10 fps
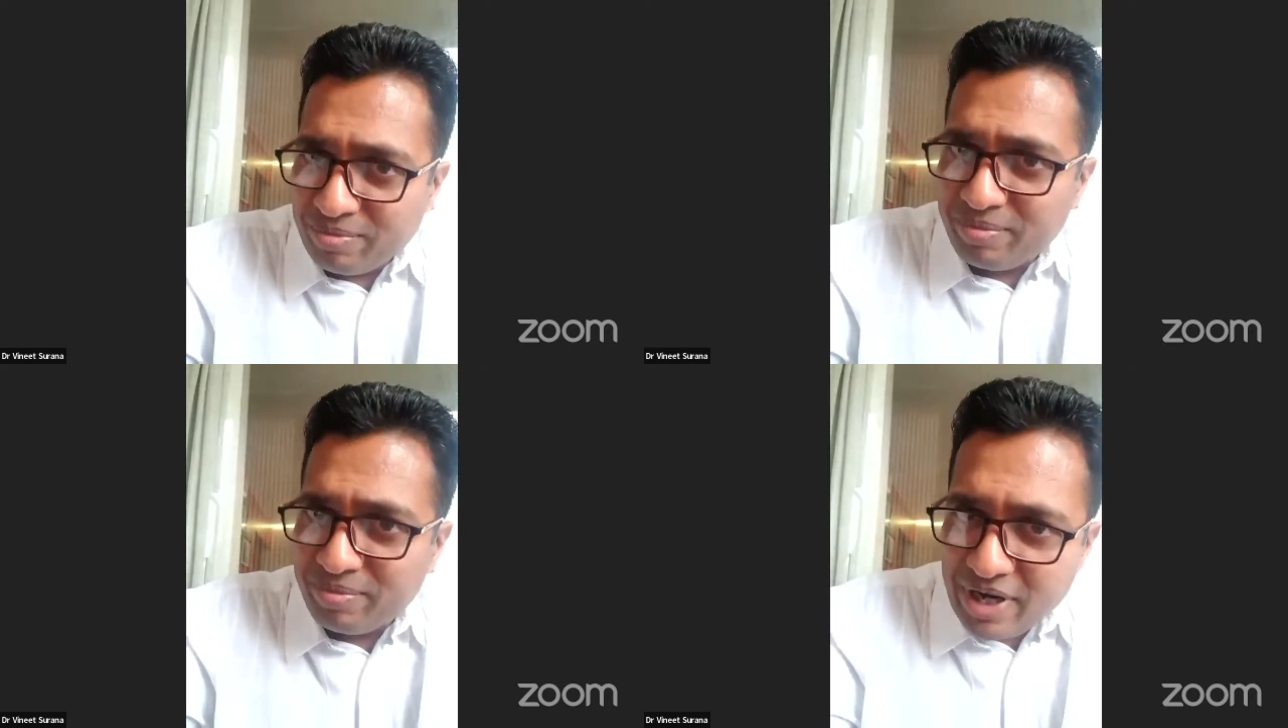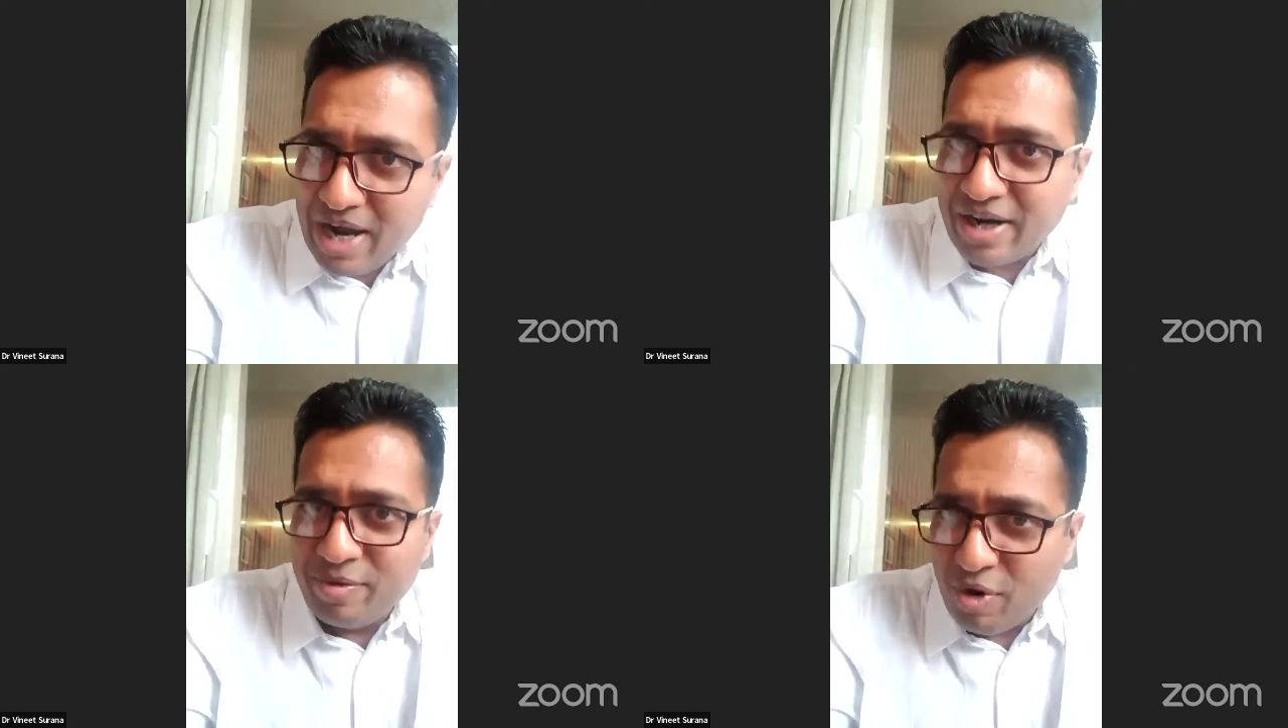peak,
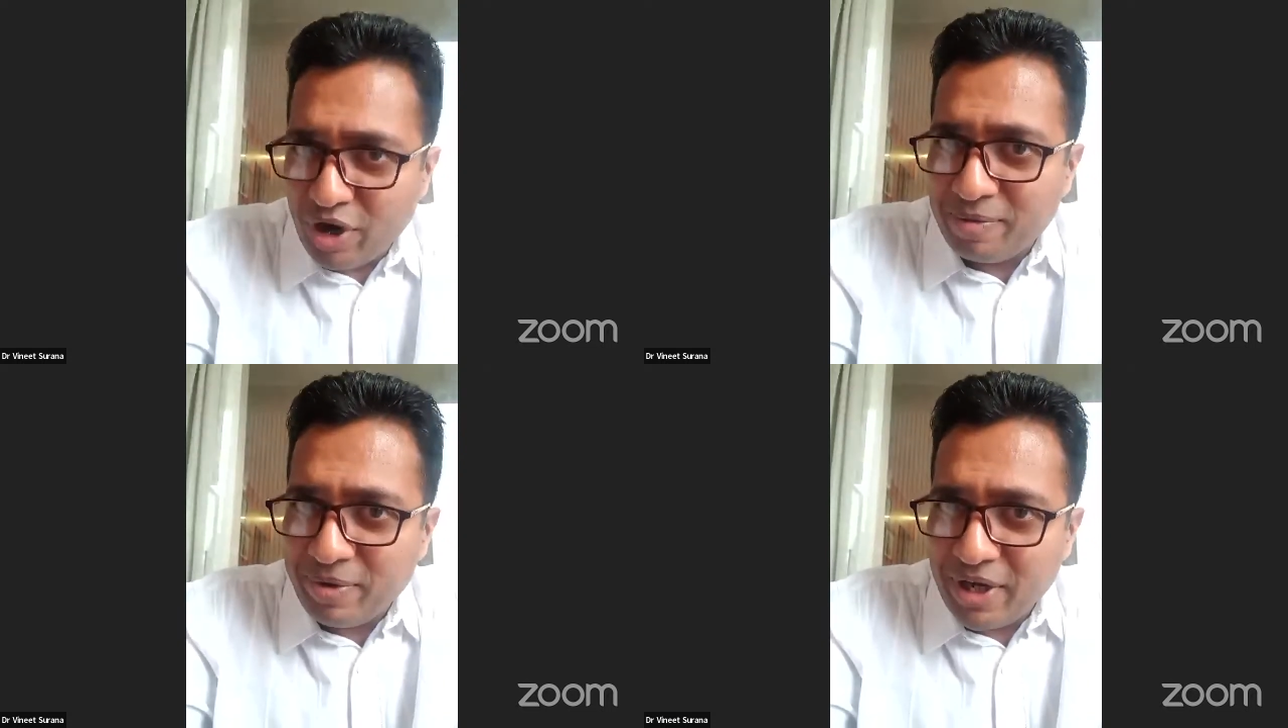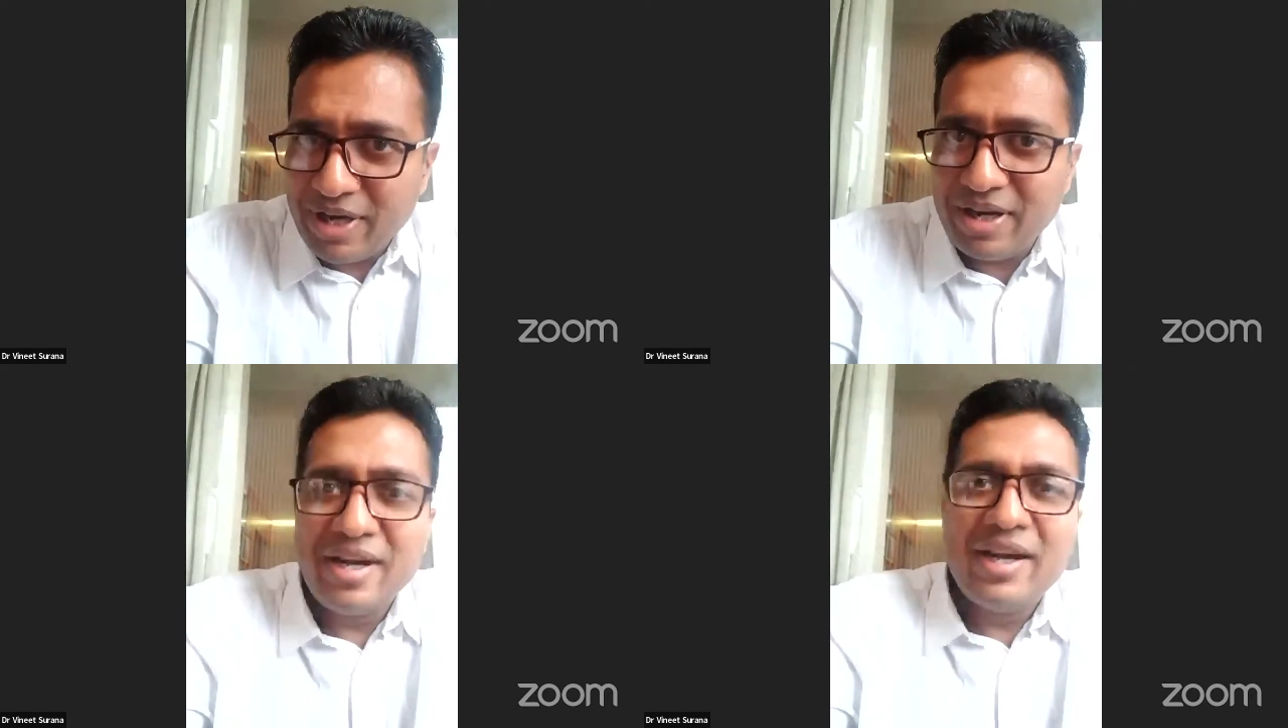early morning peak.
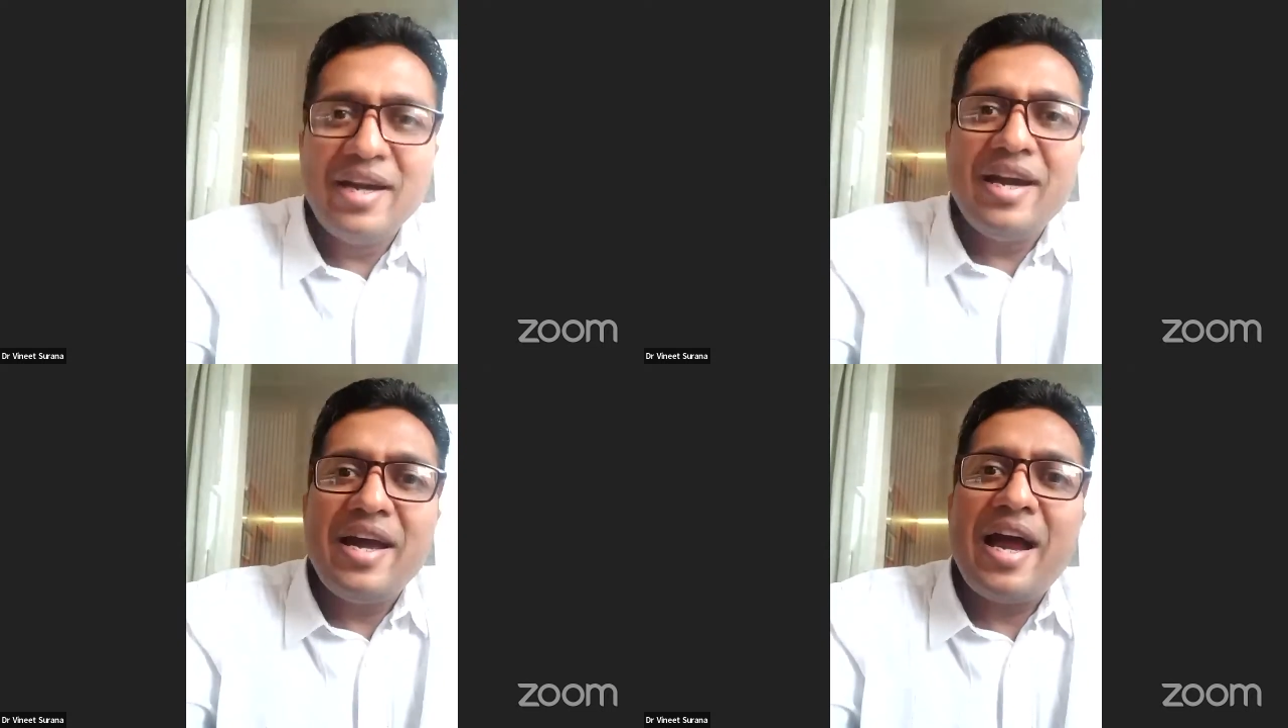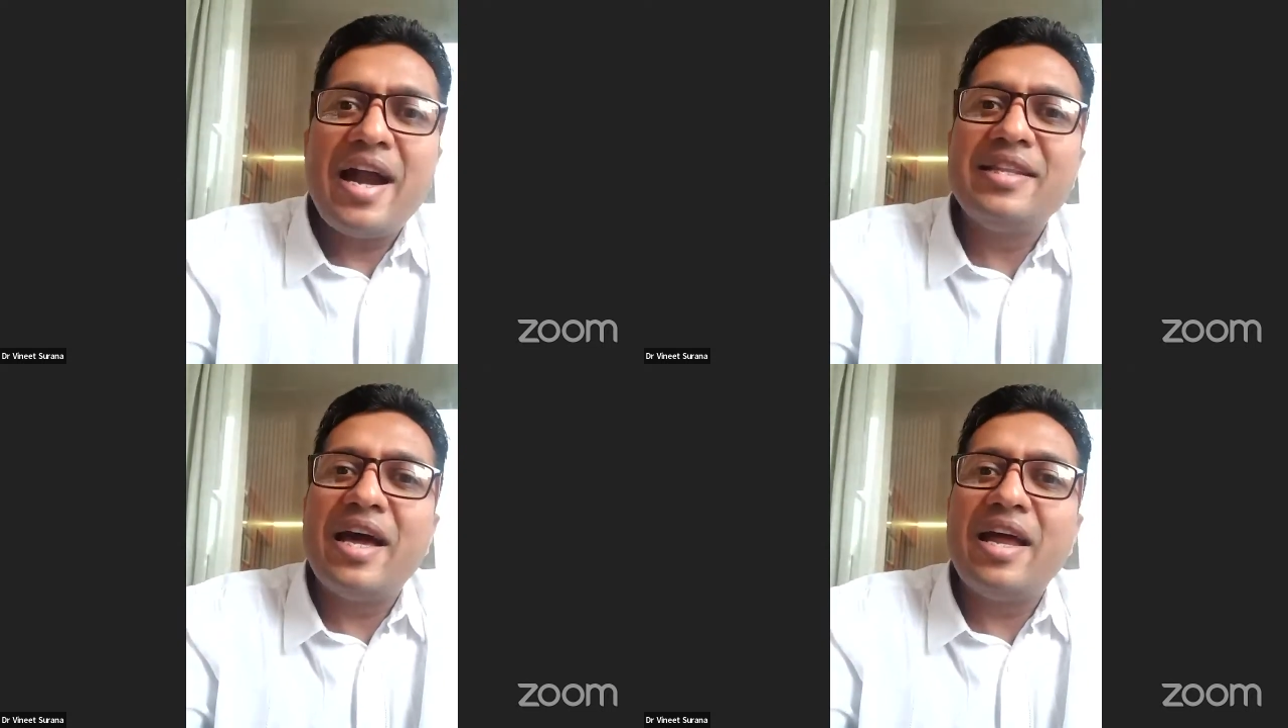
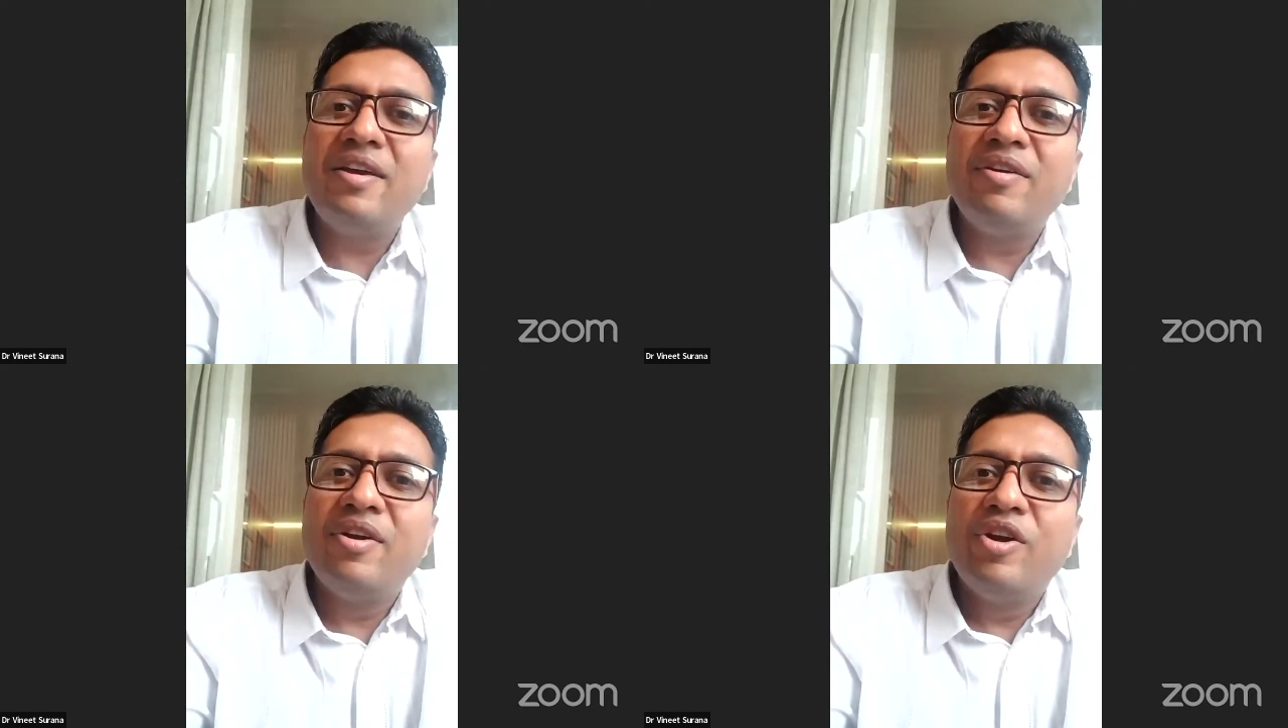And then